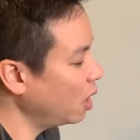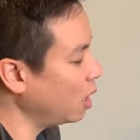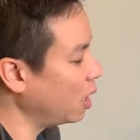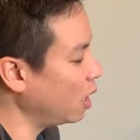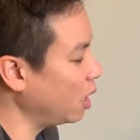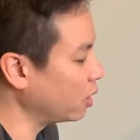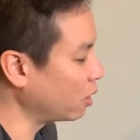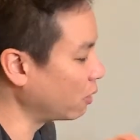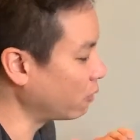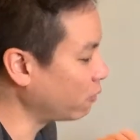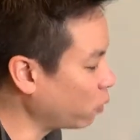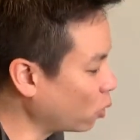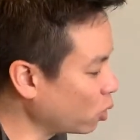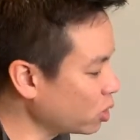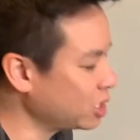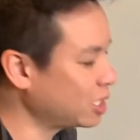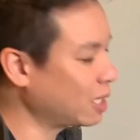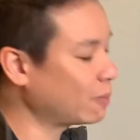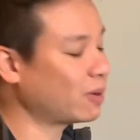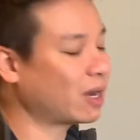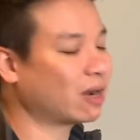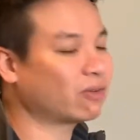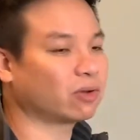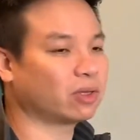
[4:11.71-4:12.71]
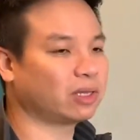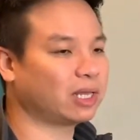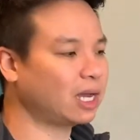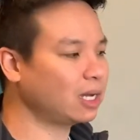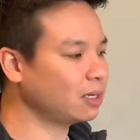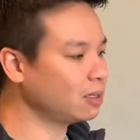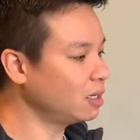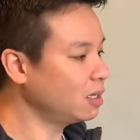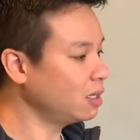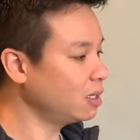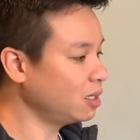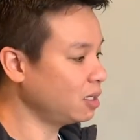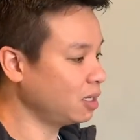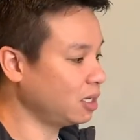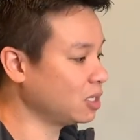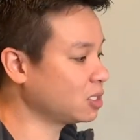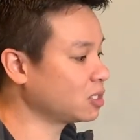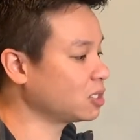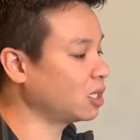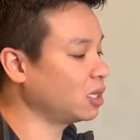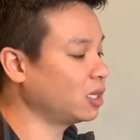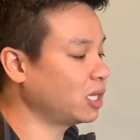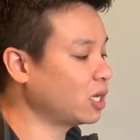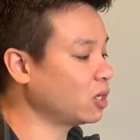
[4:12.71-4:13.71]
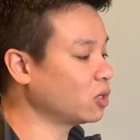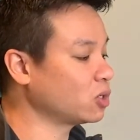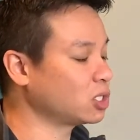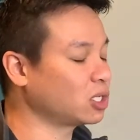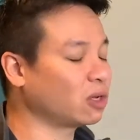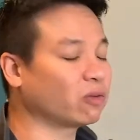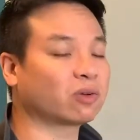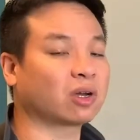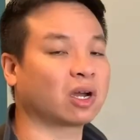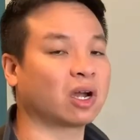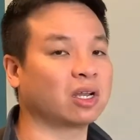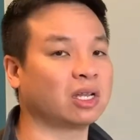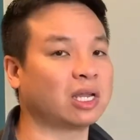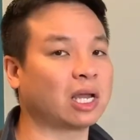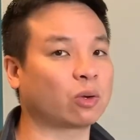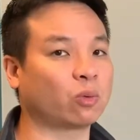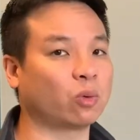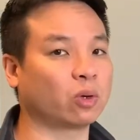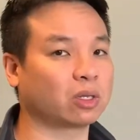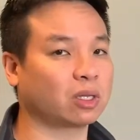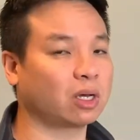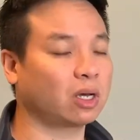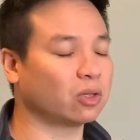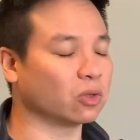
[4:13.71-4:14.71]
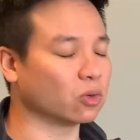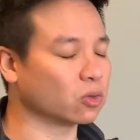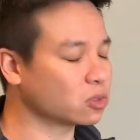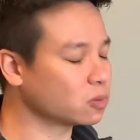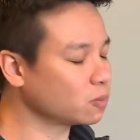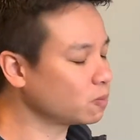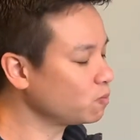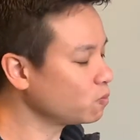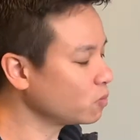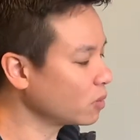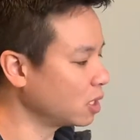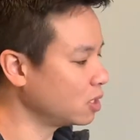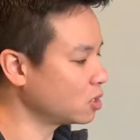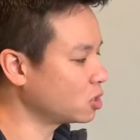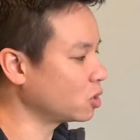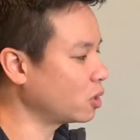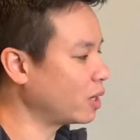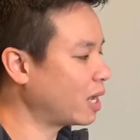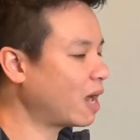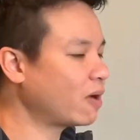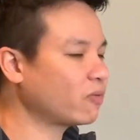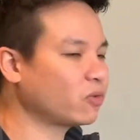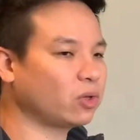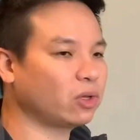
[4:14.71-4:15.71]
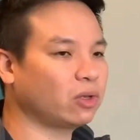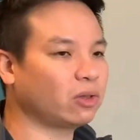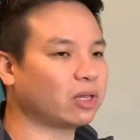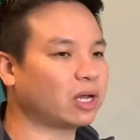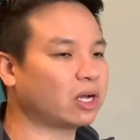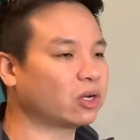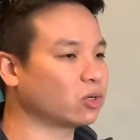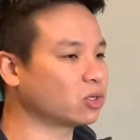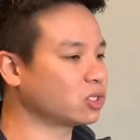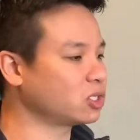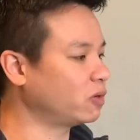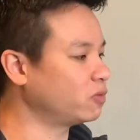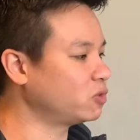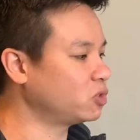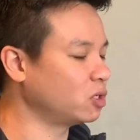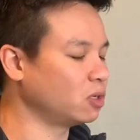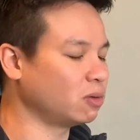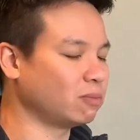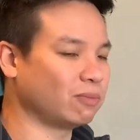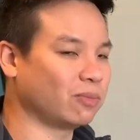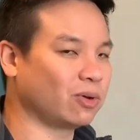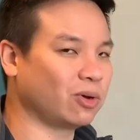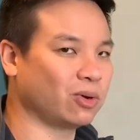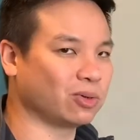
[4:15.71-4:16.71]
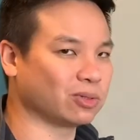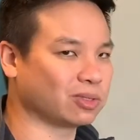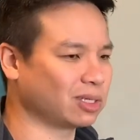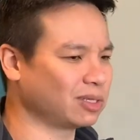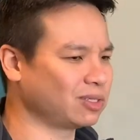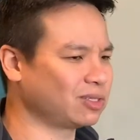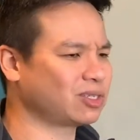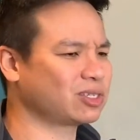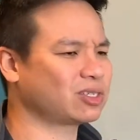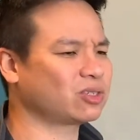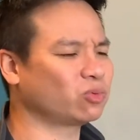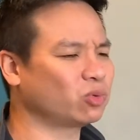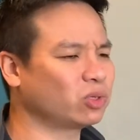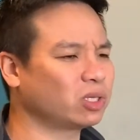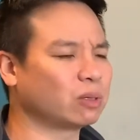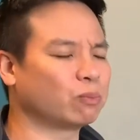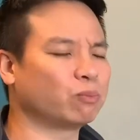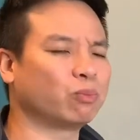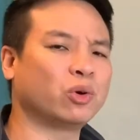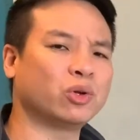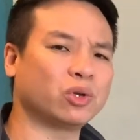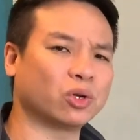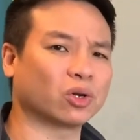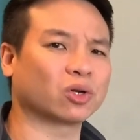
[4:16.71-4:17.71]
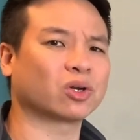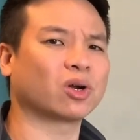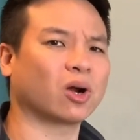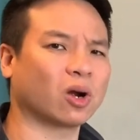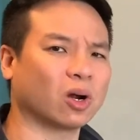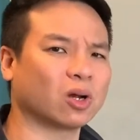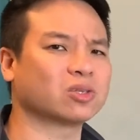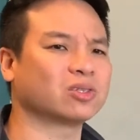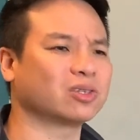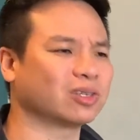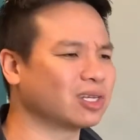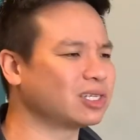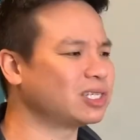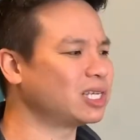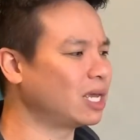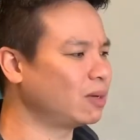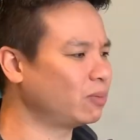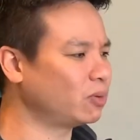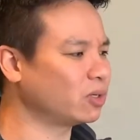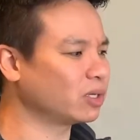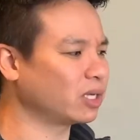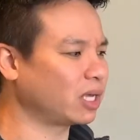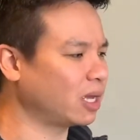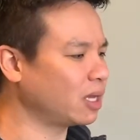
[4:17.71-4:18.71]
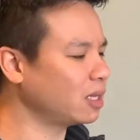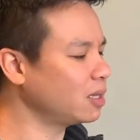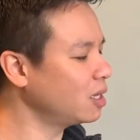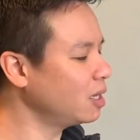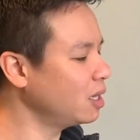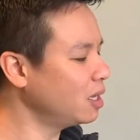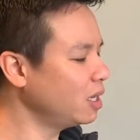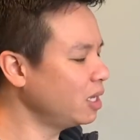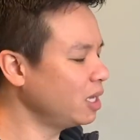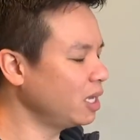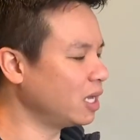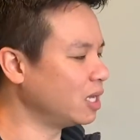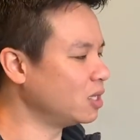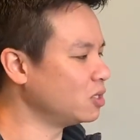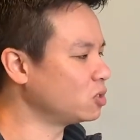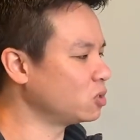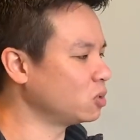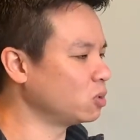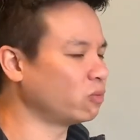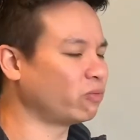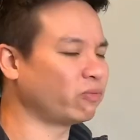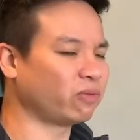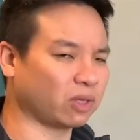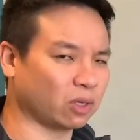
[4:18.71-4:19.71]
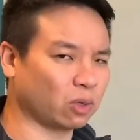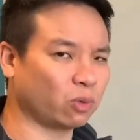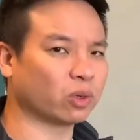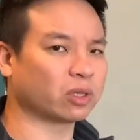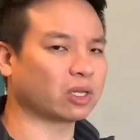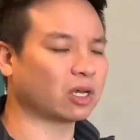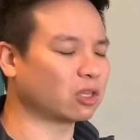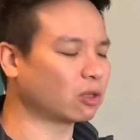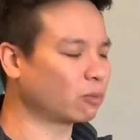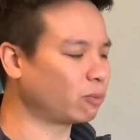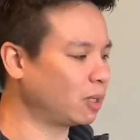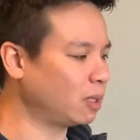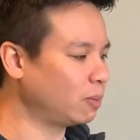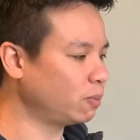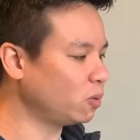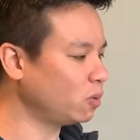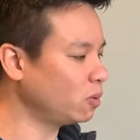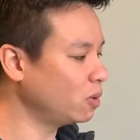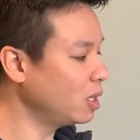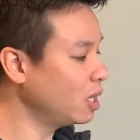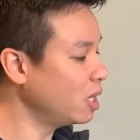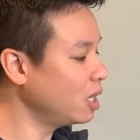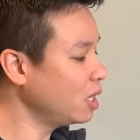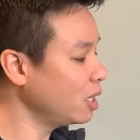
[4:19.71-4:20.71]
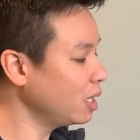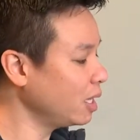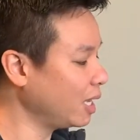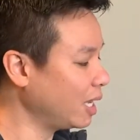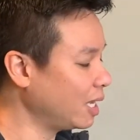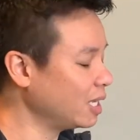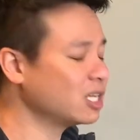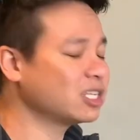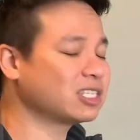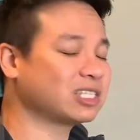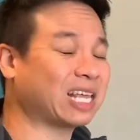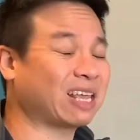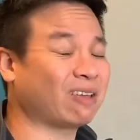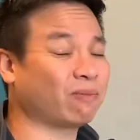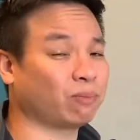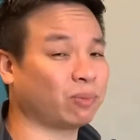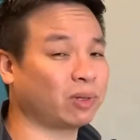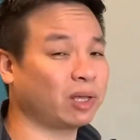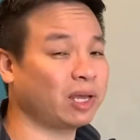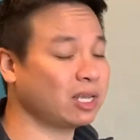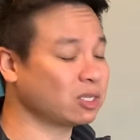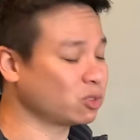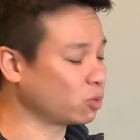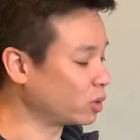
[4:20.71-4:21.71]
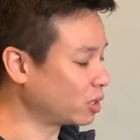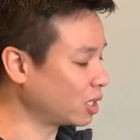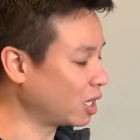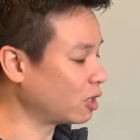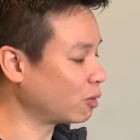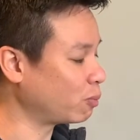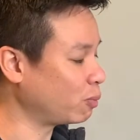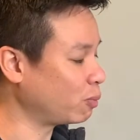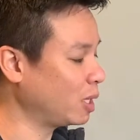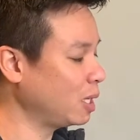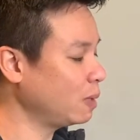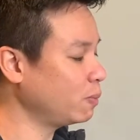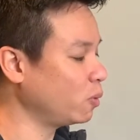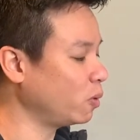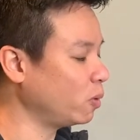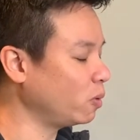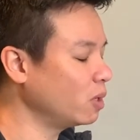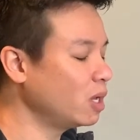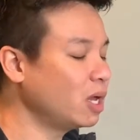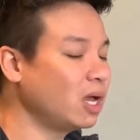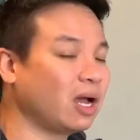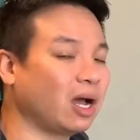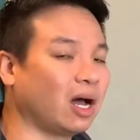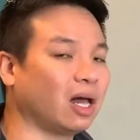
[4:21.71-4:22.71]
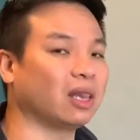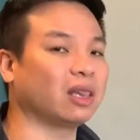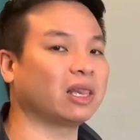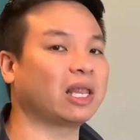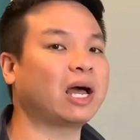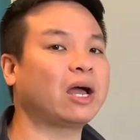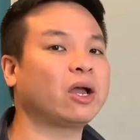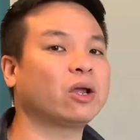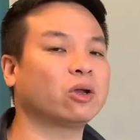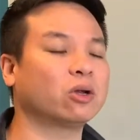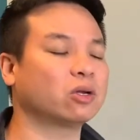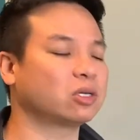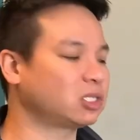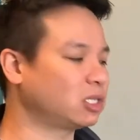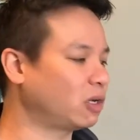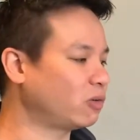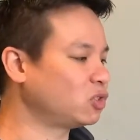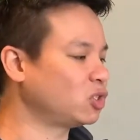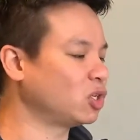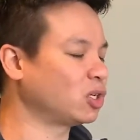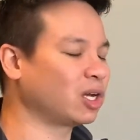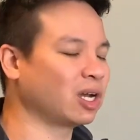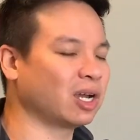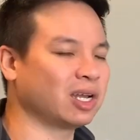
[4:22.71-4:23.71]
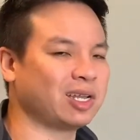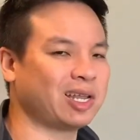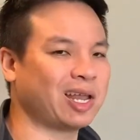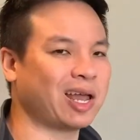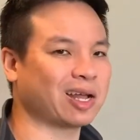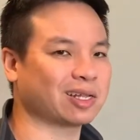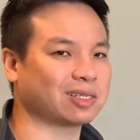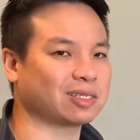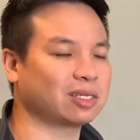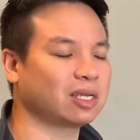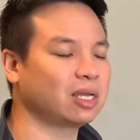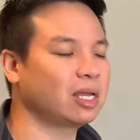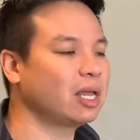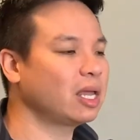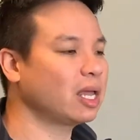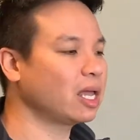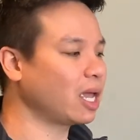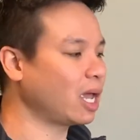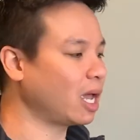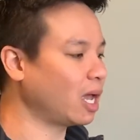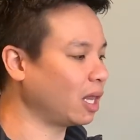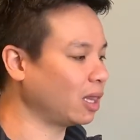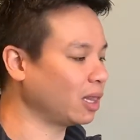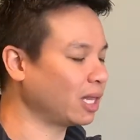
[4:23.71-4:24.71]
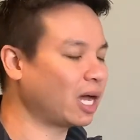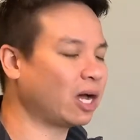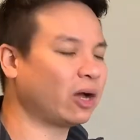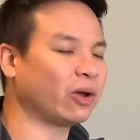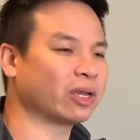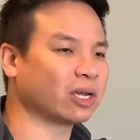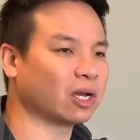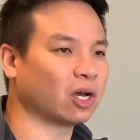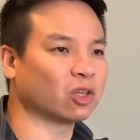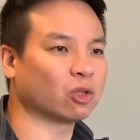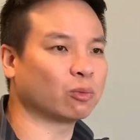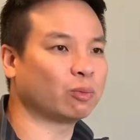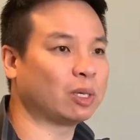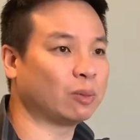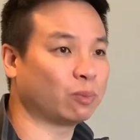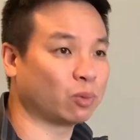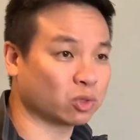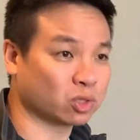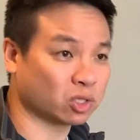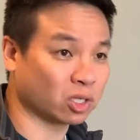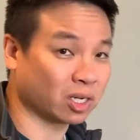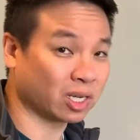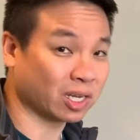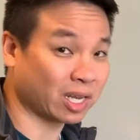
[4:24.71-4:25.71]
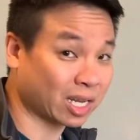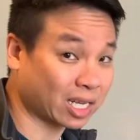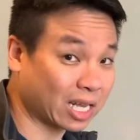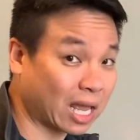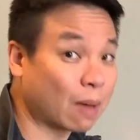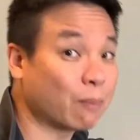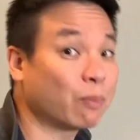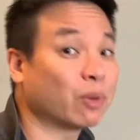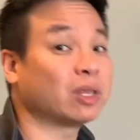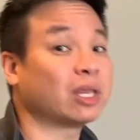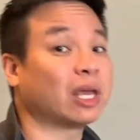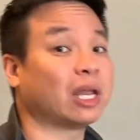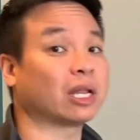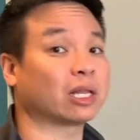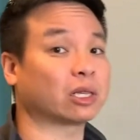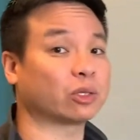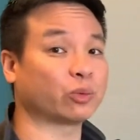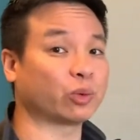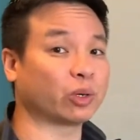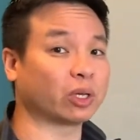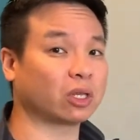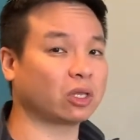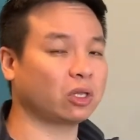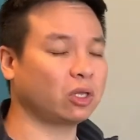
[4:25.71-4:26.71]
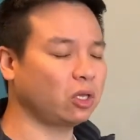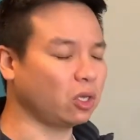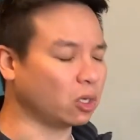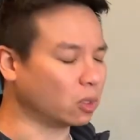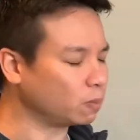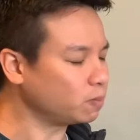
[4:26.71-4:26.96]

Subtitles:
The fourth step after that is to let yourself connect with others. And so after you allow yourself to emote and just really put your cards on the table again and to feel with other people, in a safe place with other people, allowing yourself to connect, allowing other people to connect empathetically with you.